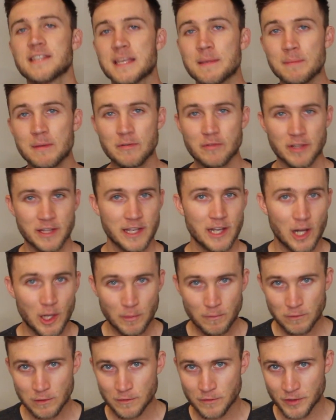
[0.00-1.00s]
can be really
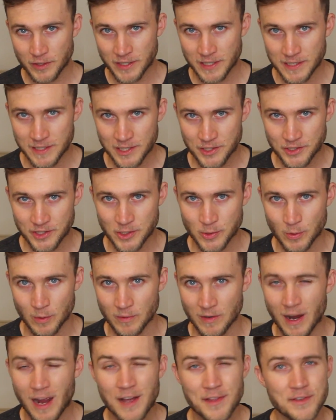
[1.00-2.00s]
helpful for conditions where
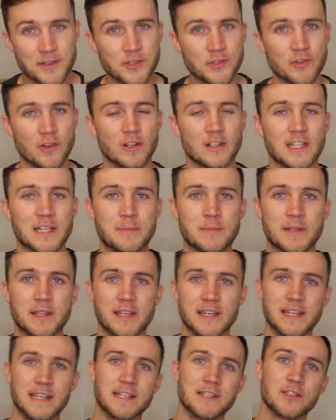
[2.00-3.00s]
we're either struggling with
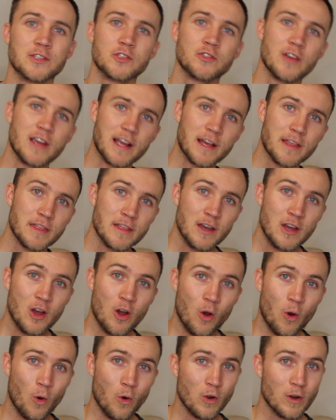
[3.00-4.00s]
knee strength
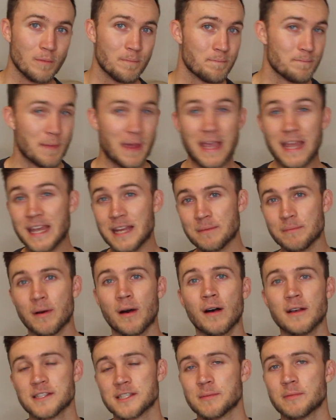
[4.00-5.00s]
or pain,
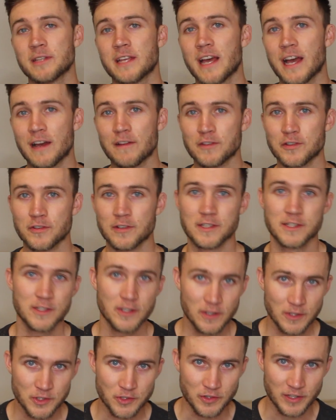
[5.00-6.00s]
possibly after a
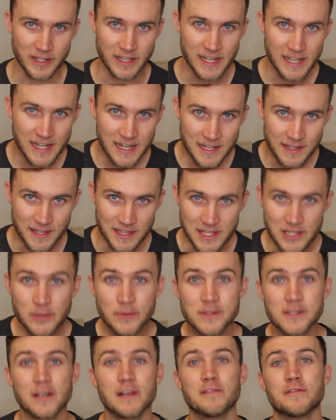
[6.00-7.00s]
surgery. The
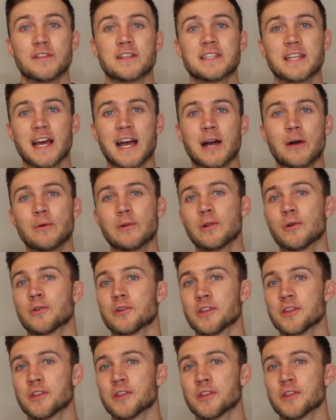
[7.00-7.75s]
use of the towel or